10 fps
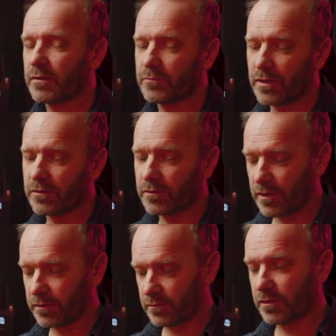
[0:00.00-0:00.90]

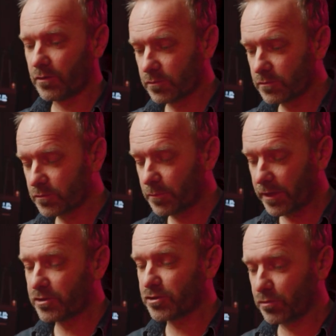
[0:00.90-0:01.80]
that it's a
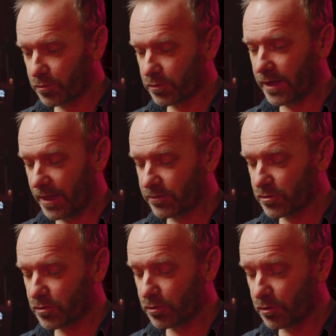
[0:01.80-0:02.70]
page turner and it had
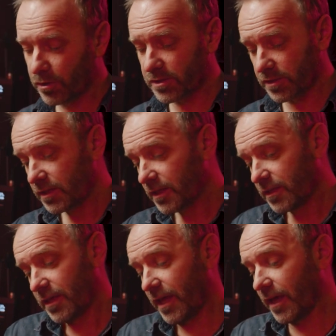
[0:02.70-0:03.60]
these good hooks.
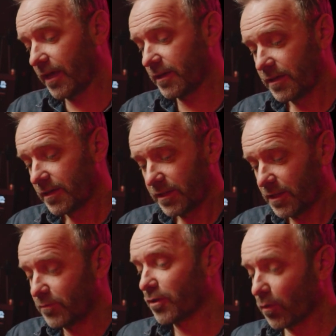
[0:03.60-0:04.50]
And
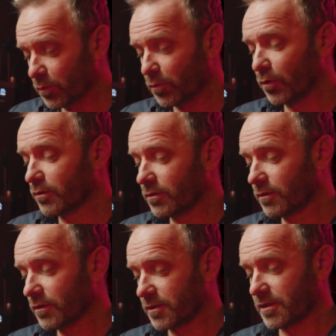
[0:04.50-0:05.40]
even though we wrote
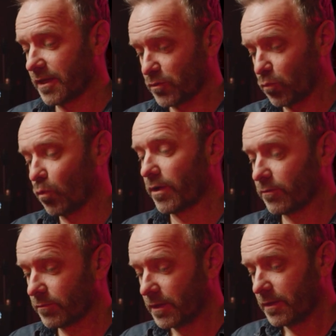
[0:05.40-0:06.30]
this thing as
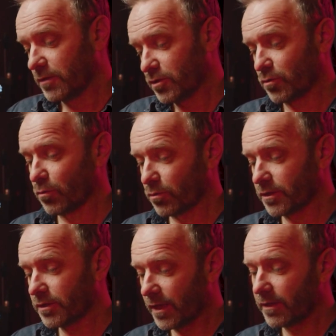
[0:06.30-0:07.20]
one
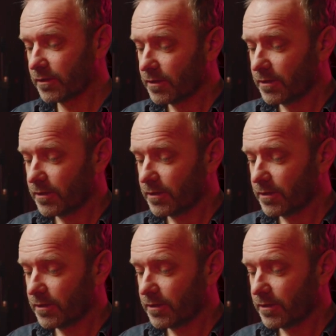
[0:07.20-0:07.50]
story, that